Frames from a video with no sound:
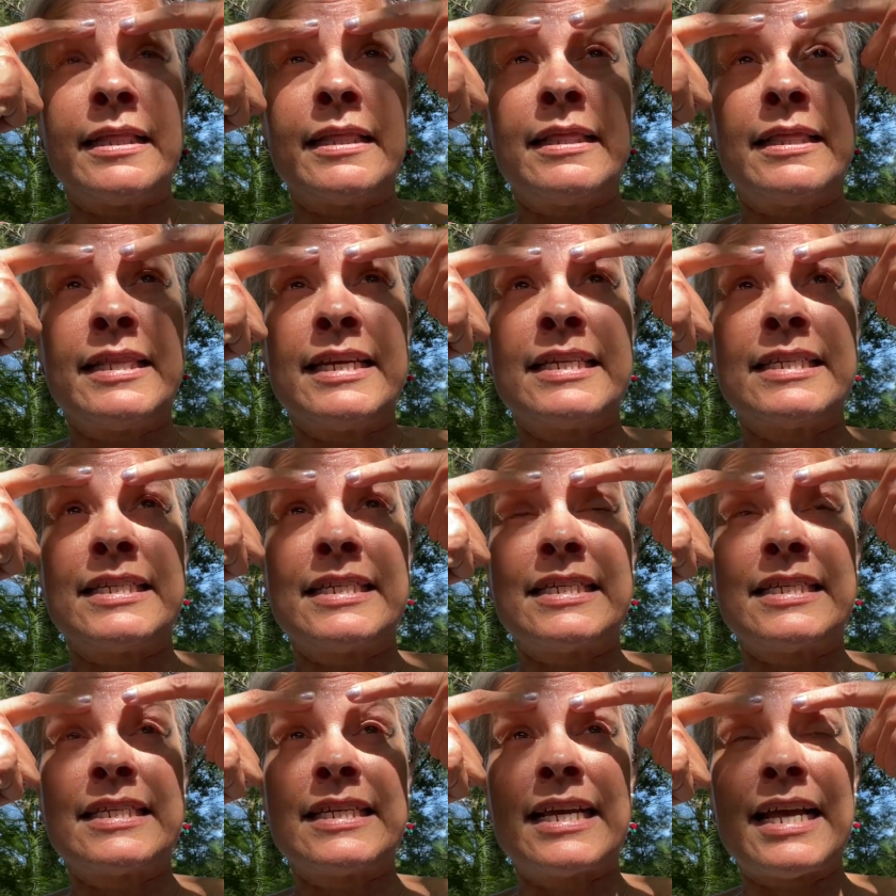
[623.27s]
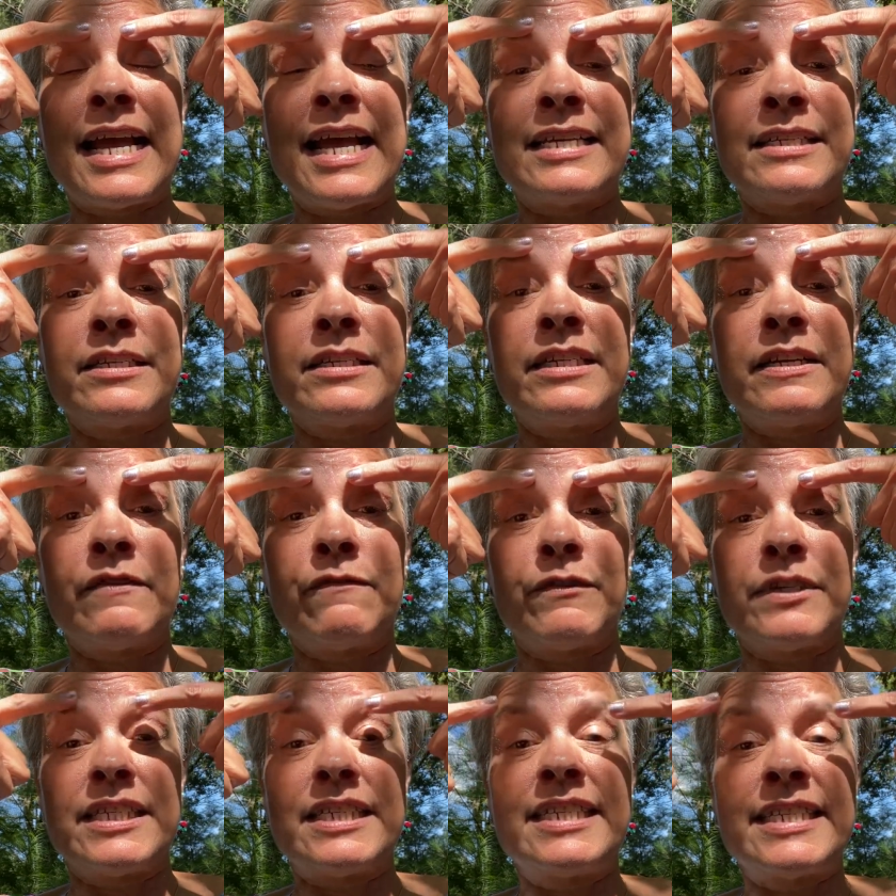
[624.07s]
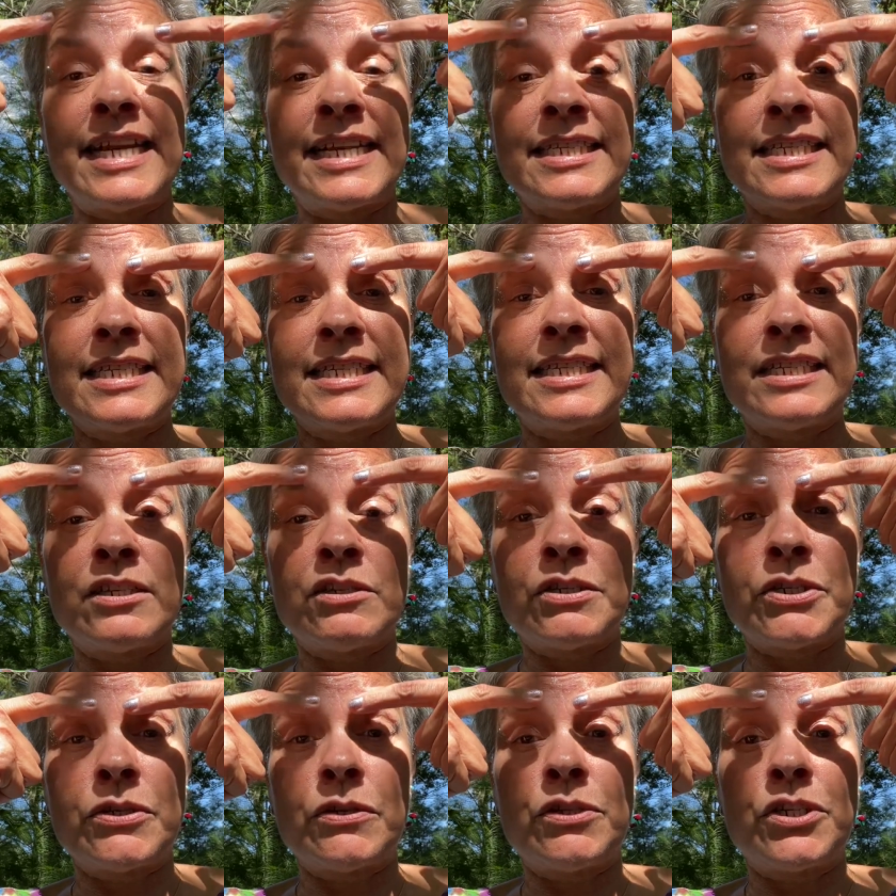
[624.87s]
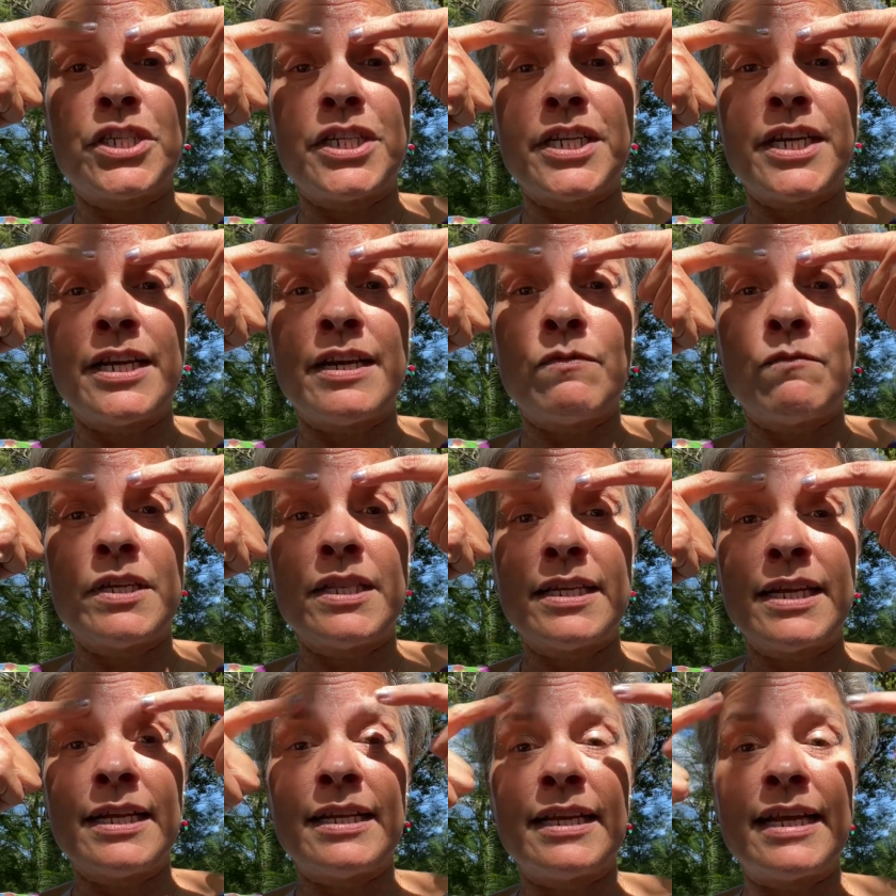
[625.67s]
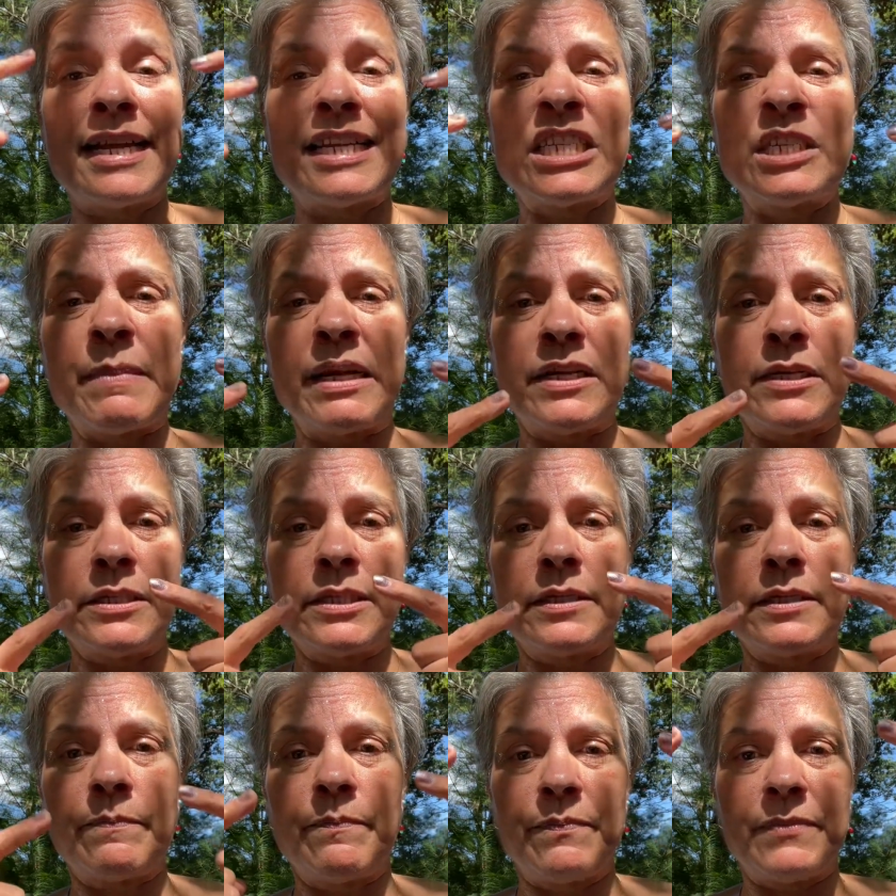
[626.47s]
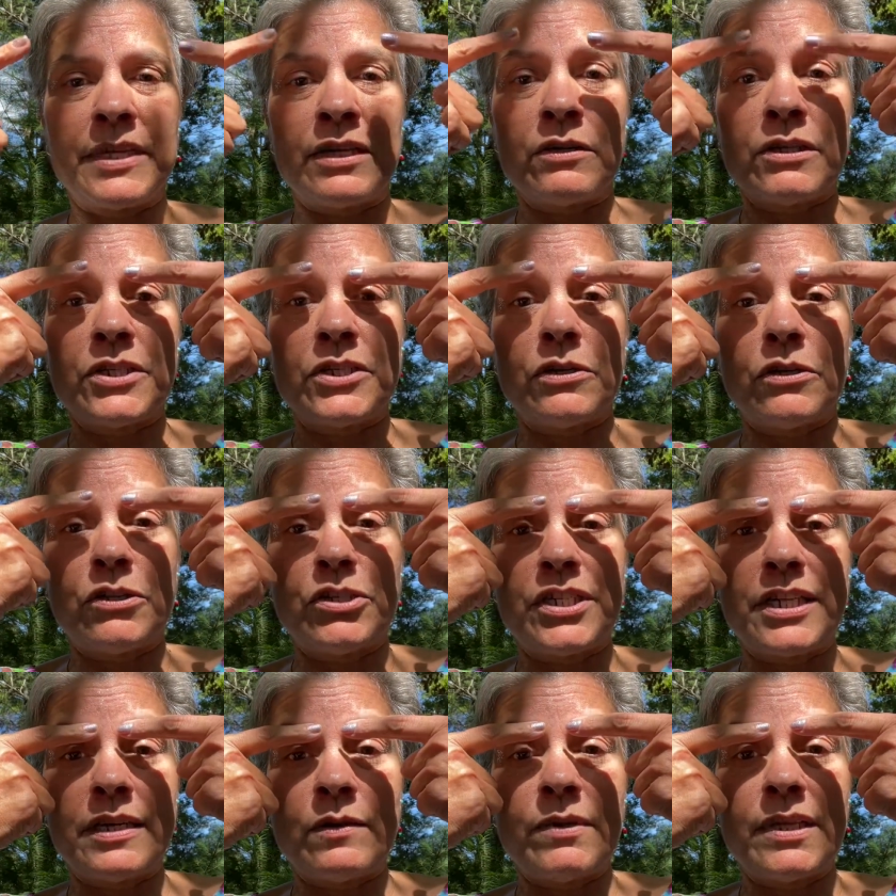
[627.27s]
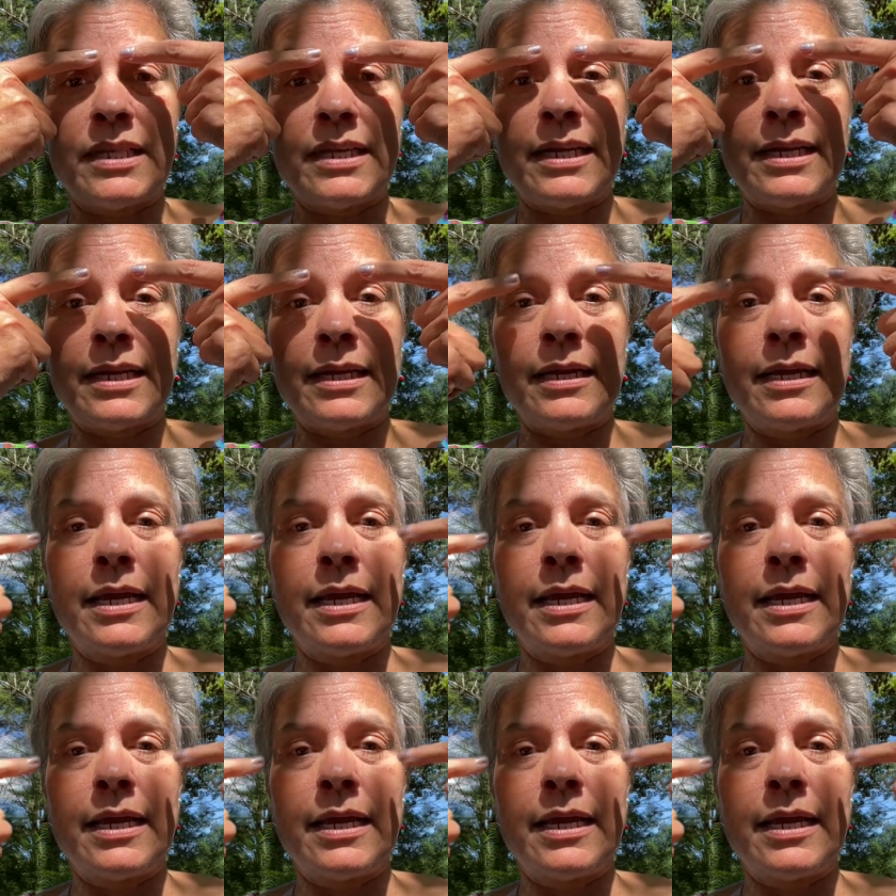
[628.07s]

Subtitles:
this has different scents that are associated with it, like smells that are associated with it.